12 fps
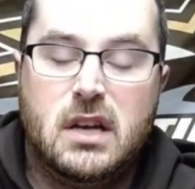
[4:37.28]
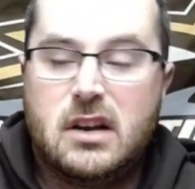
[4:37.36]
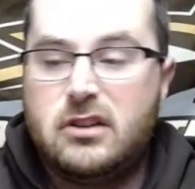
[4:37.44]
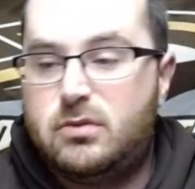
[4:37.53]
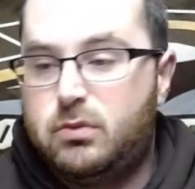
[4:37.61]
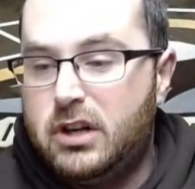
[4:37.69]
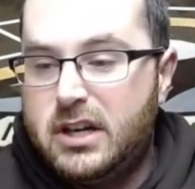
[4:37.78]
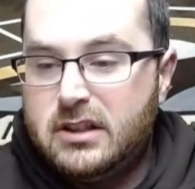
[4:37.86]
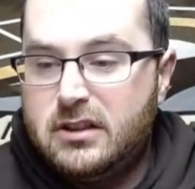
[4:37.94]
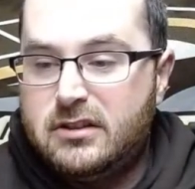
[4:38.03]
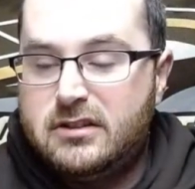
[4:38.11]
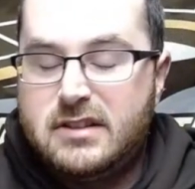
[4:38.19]
Because look at
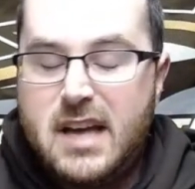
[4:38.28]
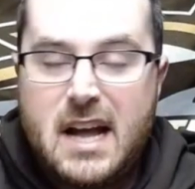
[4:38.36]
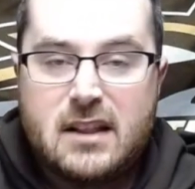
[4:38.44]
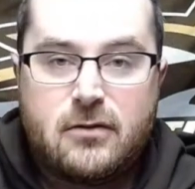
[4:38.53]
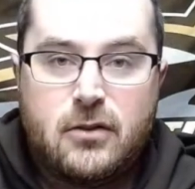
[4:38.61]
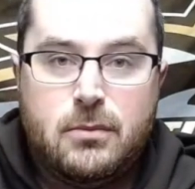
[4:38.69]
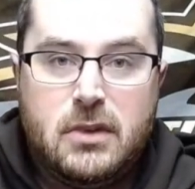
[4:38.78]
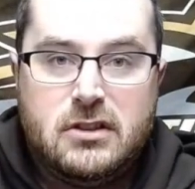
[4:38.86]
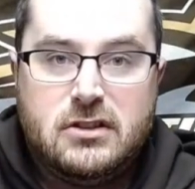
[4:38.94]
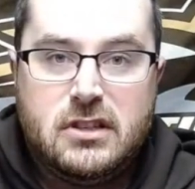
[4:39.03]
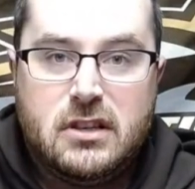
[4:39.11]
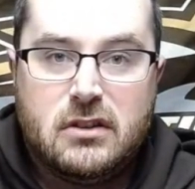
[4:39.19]
the stats from
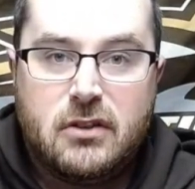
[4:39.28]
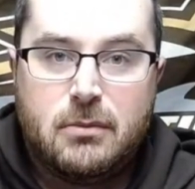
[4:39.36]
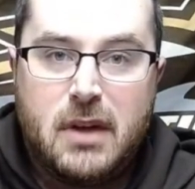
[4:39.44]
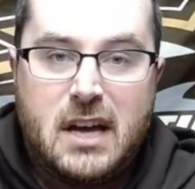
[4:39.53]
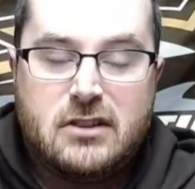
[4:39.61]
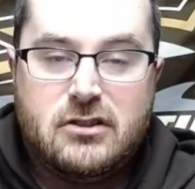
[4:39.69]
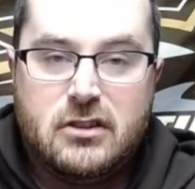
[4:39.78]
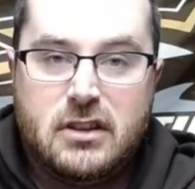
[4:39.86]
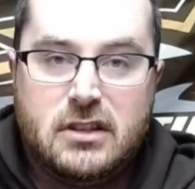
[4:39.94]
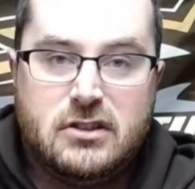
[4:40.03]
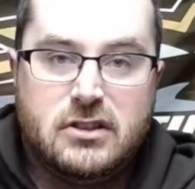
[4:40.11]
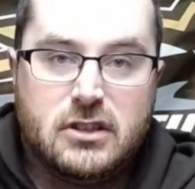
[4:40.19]
last year to
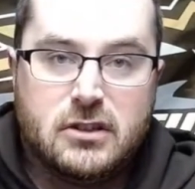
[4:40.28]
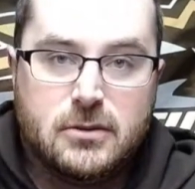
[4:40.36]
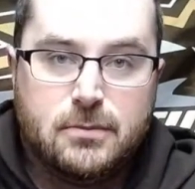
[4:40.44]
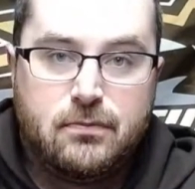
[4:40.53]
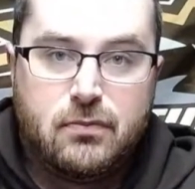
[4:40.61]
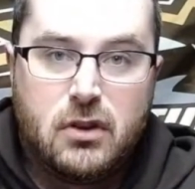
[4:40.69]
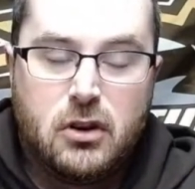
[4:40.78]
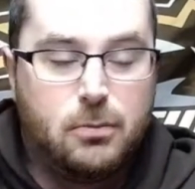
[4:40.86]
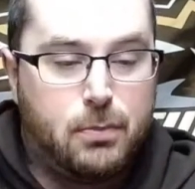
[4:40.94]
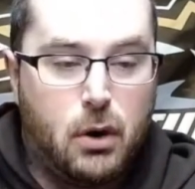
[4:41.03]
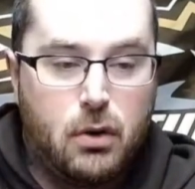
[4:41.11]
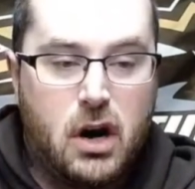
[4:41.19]
this year. You know,
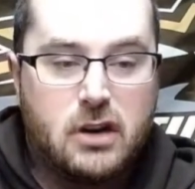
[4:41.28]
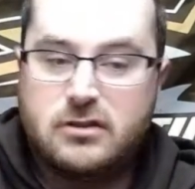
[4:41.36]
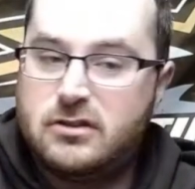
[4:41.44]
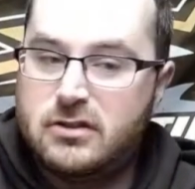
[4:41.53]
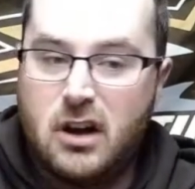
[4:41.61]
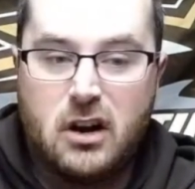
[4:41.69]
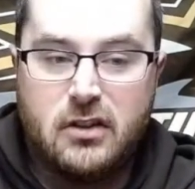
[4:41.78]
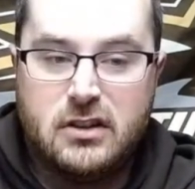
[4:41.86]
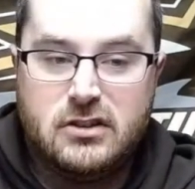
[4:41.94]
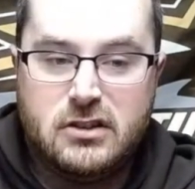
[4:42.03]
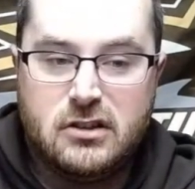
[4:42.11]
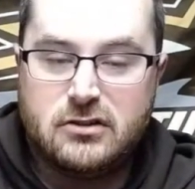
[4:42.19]
Bogarts star
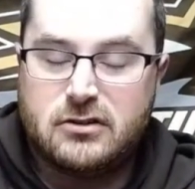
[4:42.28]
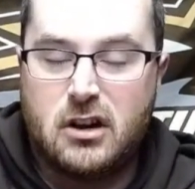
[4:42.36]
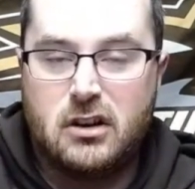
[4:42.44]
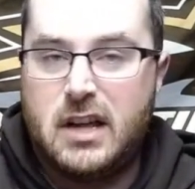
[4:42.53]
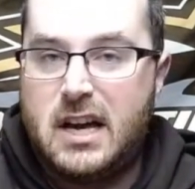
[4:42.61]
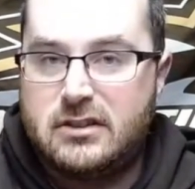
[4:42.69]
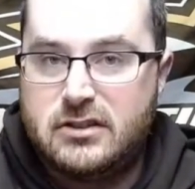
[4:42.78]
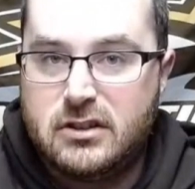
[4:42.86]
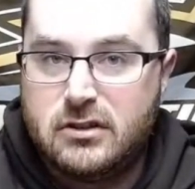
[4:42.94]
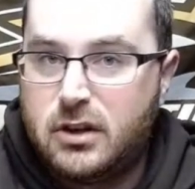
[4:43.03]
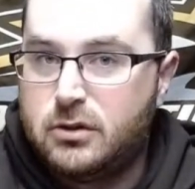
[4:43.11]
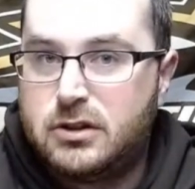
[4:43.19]
this year, star last year.
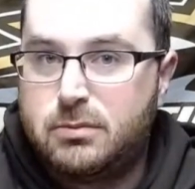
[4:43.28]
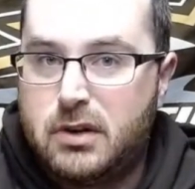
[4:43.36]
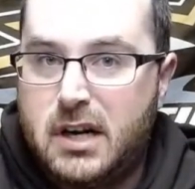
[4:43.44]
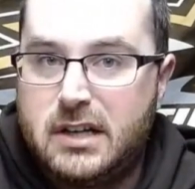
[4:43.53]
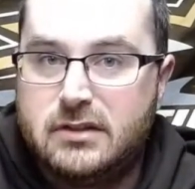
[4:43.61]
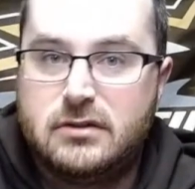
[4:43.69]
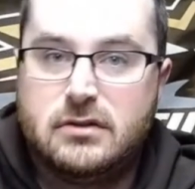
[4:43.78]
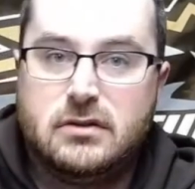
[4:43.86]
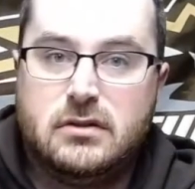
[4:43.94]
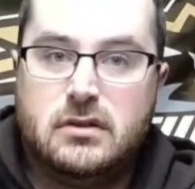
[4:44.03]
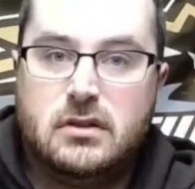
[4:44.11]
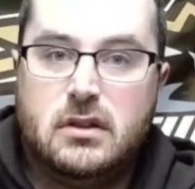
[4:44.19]
No surprise.
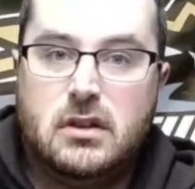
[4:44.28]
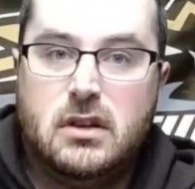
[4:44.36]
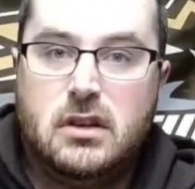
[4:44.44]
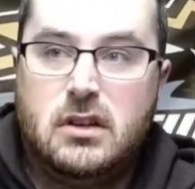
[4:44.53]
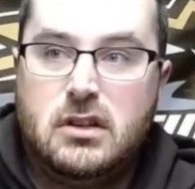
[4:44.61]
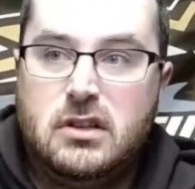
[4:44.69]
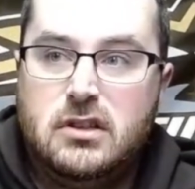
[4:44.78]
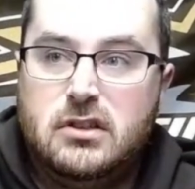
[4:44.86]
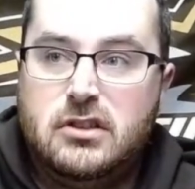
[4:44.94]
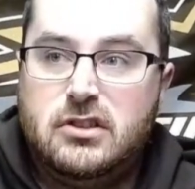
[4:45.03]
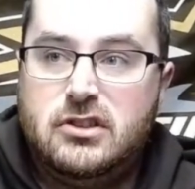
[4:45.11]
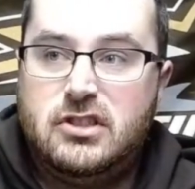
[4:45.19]

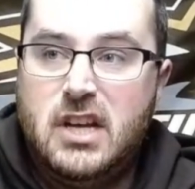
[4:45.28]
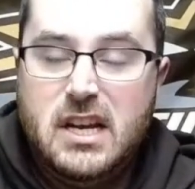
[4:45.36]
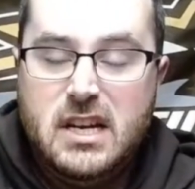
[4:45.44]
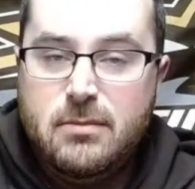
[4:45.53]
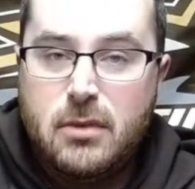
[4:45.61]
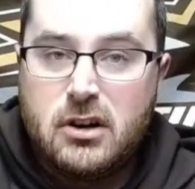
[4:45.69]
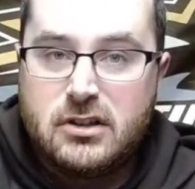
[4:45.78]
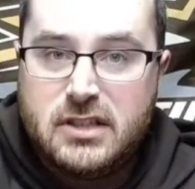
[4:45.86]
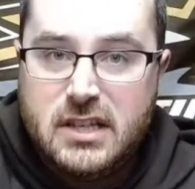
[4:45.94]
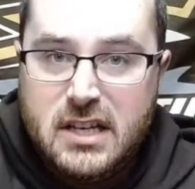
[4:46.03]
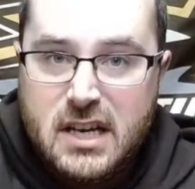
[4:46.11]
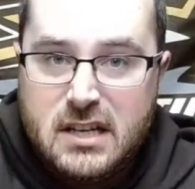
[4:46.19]
JD
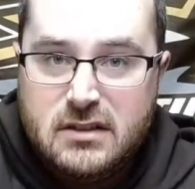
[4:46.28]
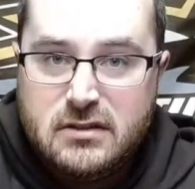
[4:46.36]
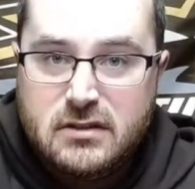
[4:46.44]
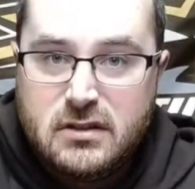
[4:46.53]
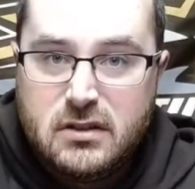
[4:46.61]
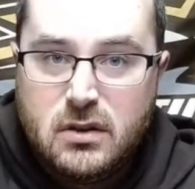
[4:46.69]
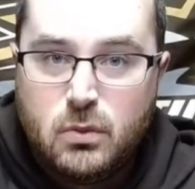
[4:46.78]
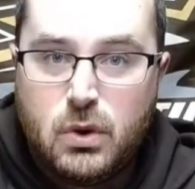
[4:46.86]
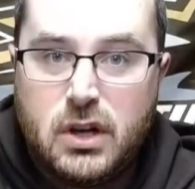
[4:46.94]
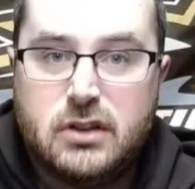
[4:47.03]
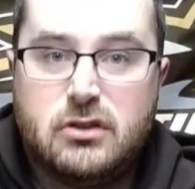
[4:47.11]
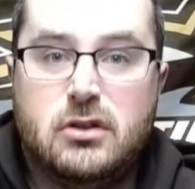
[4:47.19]
Martinez
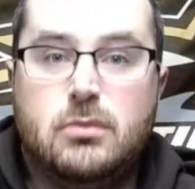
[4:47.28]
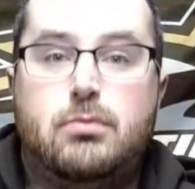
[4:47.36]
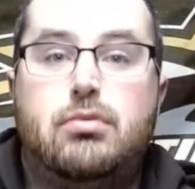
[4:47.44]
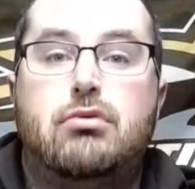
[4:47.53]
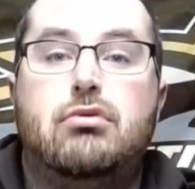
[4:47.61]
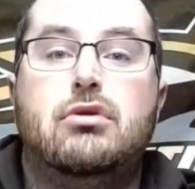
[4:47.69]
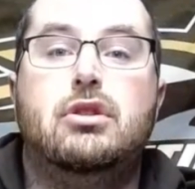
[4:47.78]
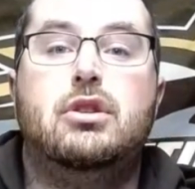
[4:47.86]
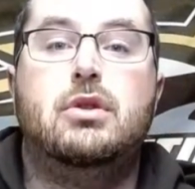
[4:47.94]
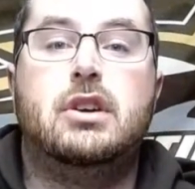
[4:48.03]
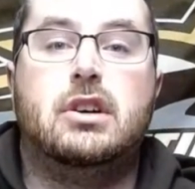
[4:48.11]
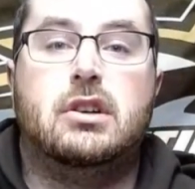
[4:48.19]
was
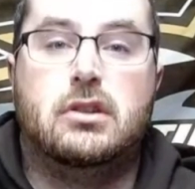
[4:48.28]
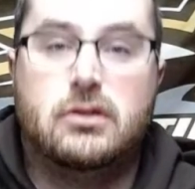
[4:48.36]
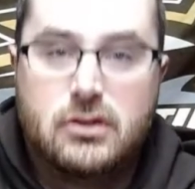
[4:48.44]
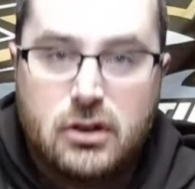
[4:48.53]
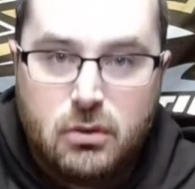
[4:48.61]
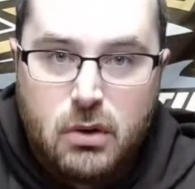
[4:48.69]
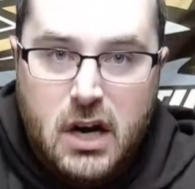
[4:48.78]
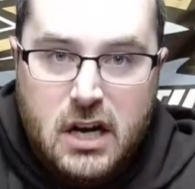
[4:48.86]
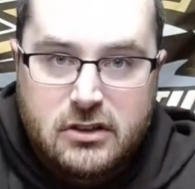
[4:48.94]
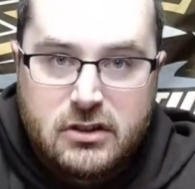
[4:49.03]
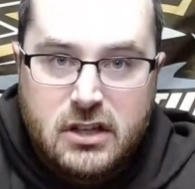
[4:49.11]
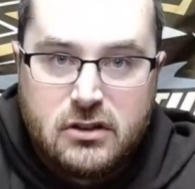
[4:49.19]
brutal to
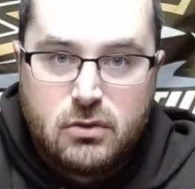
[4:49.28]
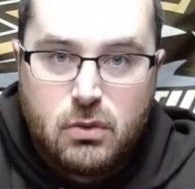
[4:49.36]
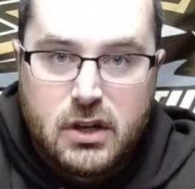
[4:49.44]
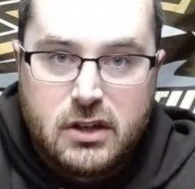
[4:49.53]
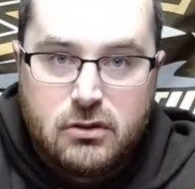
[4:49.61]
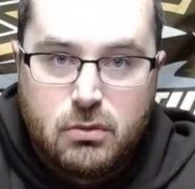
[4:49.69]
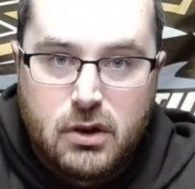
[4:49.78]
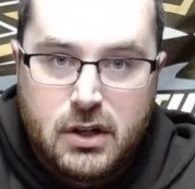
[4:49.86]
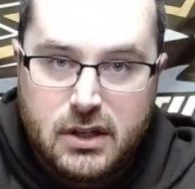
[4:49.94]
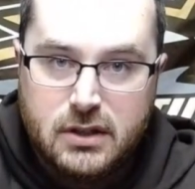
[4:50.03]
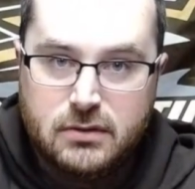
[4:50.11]
watch in 2020.